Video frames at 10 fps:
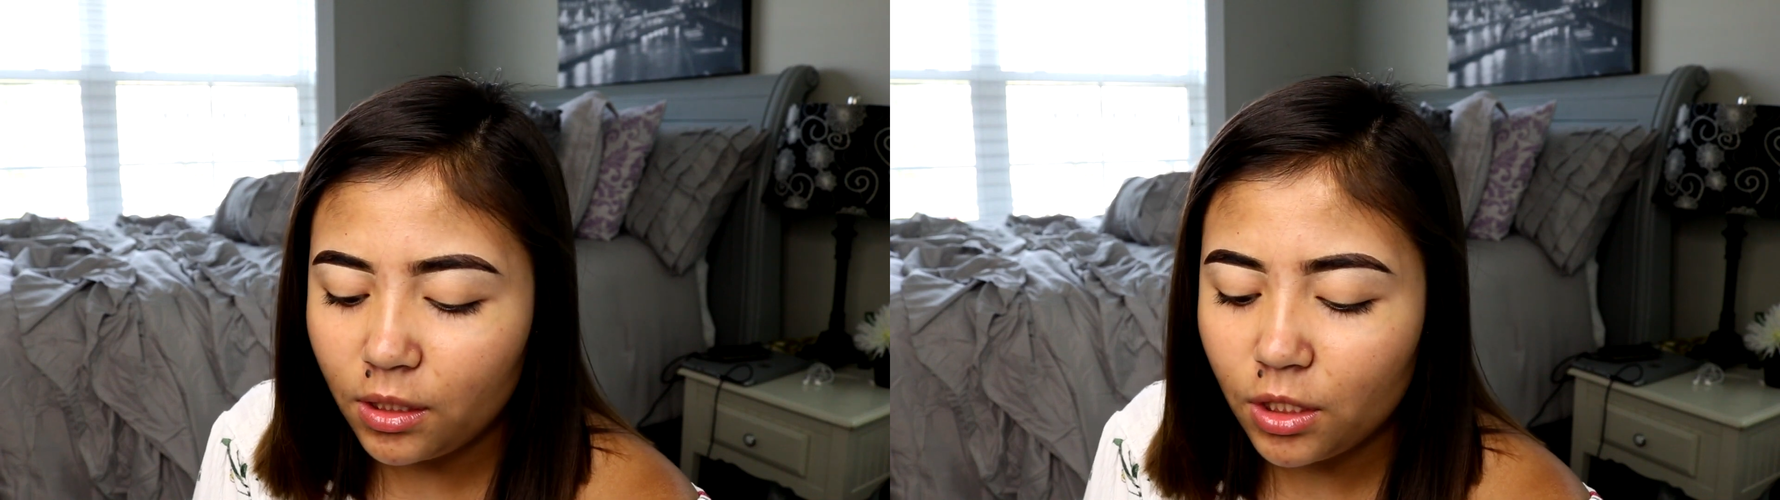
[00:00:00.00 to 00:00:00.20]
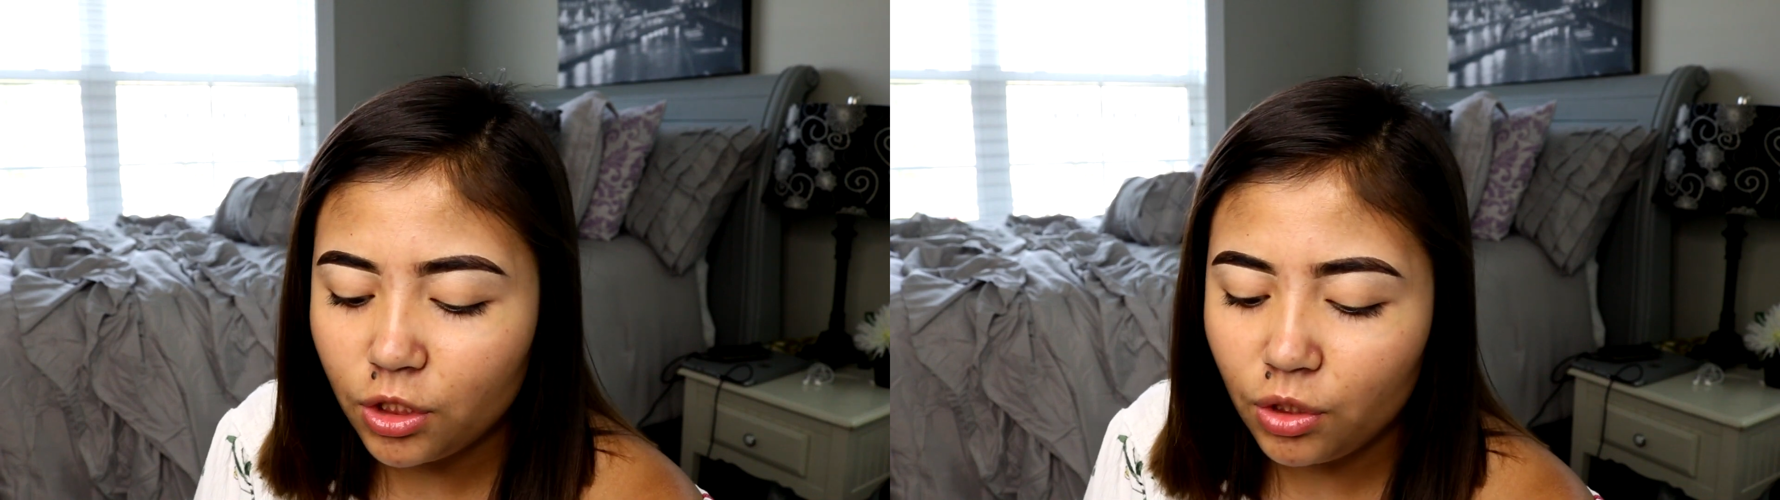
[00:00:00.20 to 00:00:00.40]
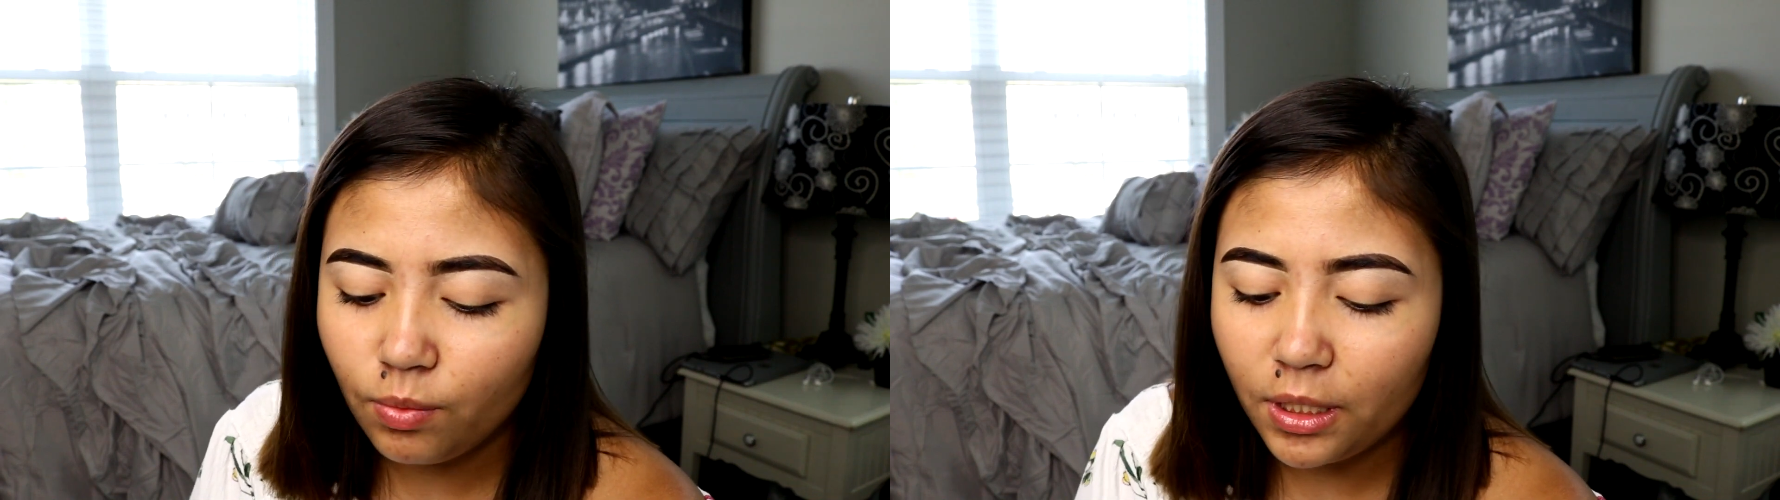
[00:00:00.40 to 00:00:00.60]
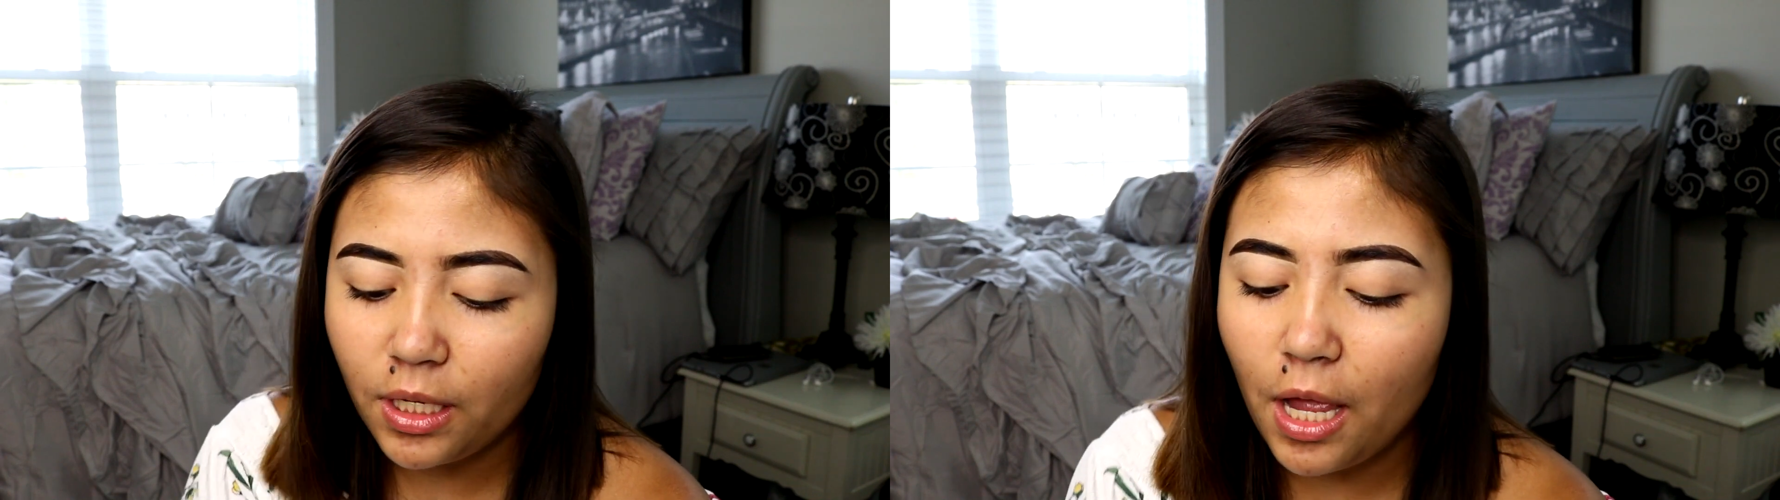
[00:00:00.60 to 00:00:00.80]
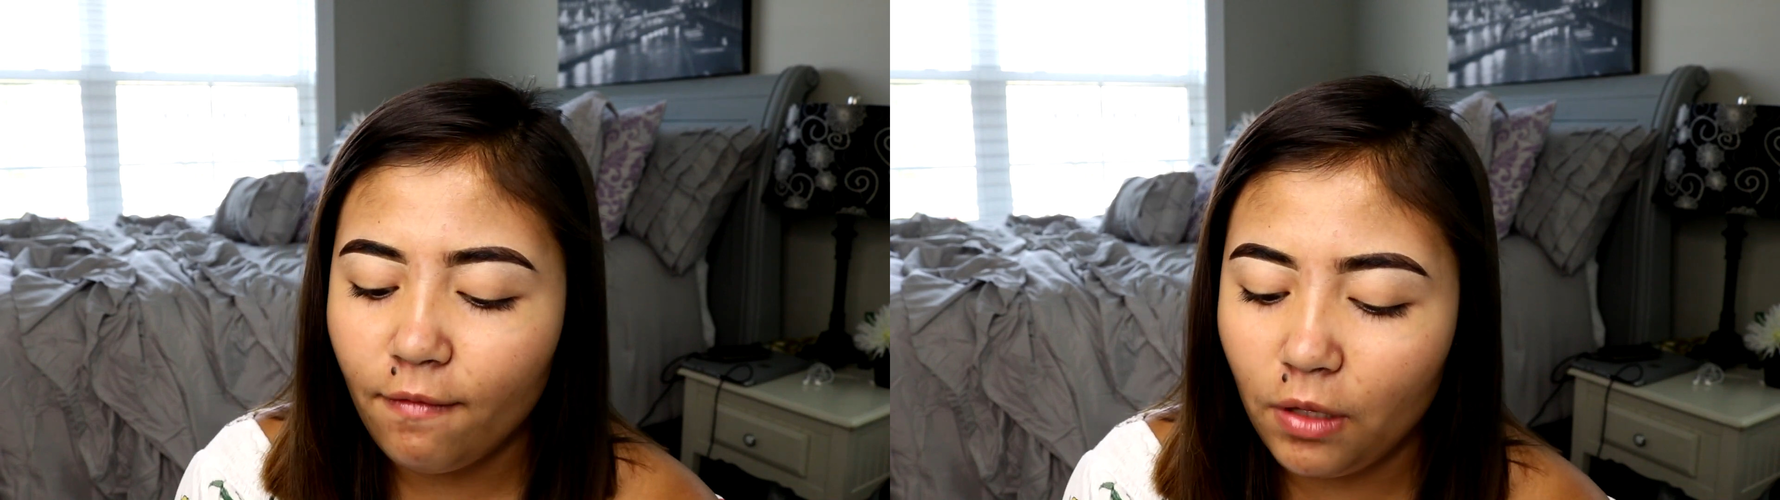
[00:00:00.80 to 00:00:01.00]
because you want to
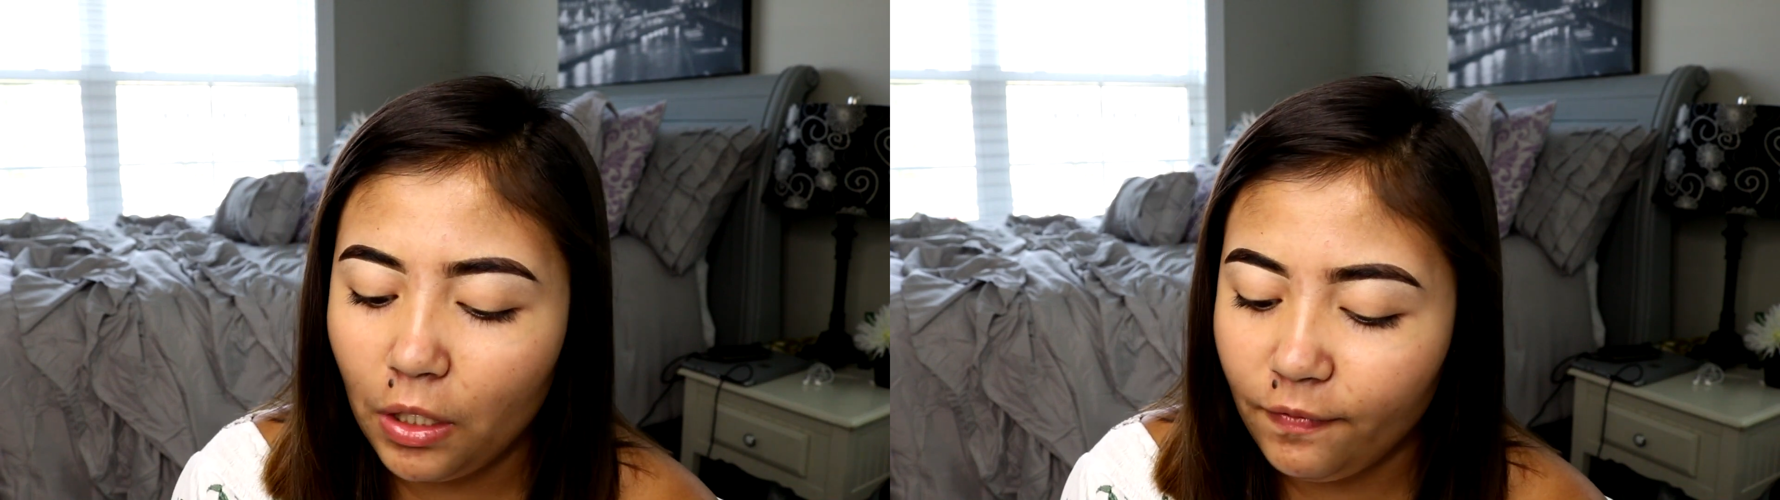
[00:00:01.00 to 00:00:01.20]
have a lot